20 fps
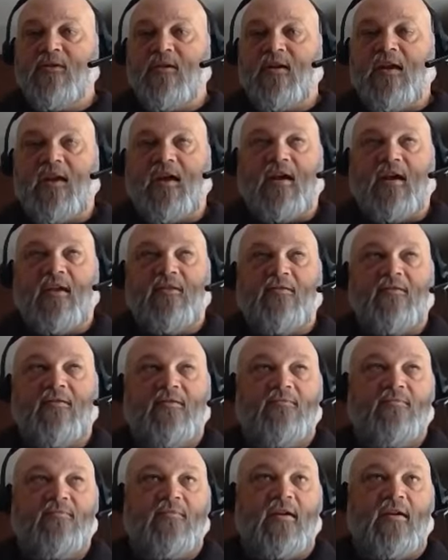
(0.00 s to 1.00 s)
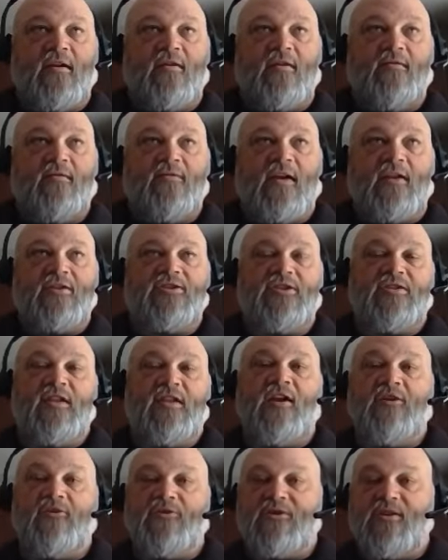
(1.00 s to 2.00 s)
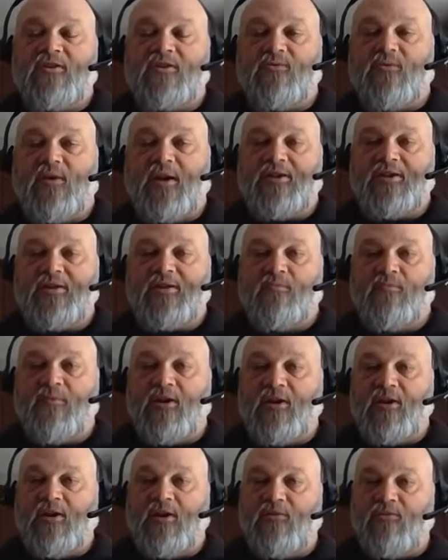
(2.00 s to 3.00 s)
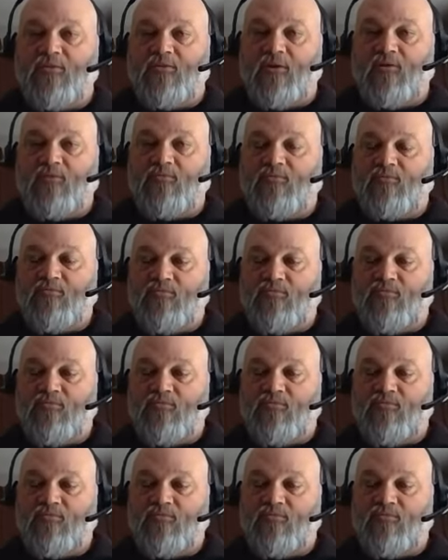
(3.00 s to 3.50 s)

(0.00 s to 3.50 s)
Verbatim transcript: and, and that's just not your situation, but you, you